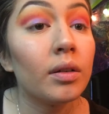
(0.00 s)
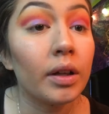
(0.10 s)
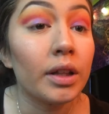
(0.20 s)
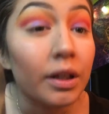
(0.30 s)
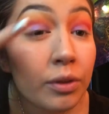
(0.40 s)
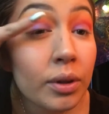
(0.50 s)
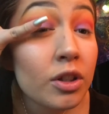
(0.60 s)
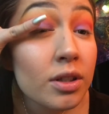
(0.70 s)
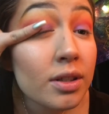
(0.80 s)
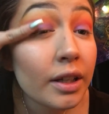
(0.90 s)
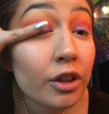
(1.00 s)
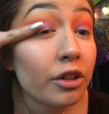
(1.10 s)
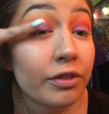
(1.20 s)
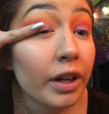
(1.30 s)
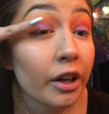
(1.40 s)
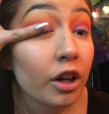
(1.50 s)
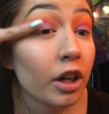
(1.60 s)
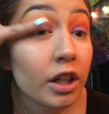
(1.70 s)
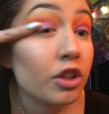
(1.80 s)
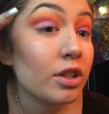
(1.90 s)
And then if you want to just take your finger
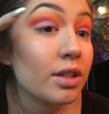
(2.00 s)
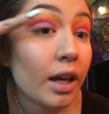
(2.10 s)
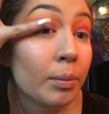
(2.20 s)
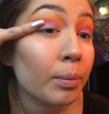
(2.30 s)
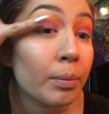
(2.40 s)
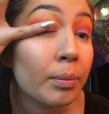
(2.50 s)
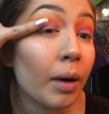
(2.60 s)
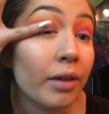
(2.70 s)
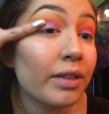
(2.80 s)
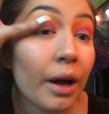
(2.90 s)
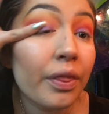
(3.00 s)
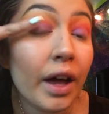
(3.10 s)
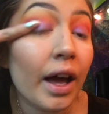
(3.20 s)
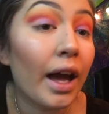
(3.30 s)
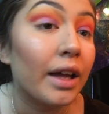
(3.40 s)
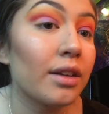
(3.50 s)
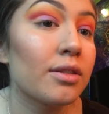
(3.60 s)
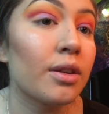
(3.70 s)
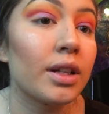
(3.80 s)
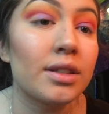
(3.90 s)
and just like buff out the end
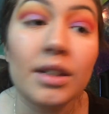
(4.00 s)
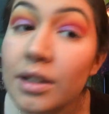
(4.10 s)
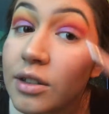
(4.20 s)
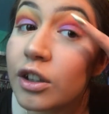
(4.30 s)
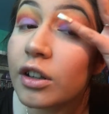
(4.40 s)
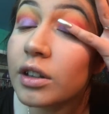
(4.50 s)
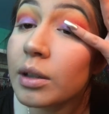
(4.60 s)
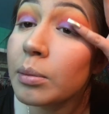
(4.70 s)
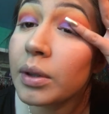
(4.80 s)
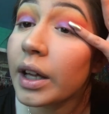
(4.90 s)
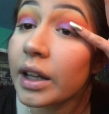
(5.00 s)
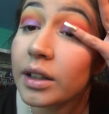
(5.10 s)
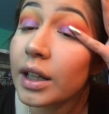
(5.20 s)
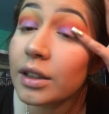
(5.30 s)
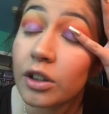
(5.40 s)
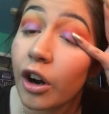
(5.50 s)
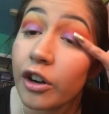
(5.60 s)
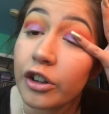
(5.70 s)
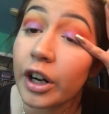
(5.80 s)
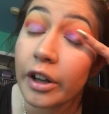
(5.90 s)
so that it's easier to blend a
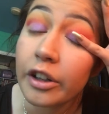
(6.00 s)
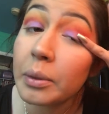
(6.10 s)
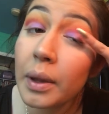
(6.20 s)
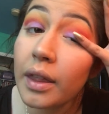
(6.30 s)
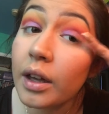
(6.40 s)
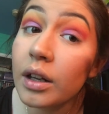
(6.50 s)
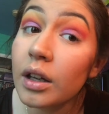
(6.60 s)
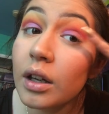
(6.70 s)
darker color with it.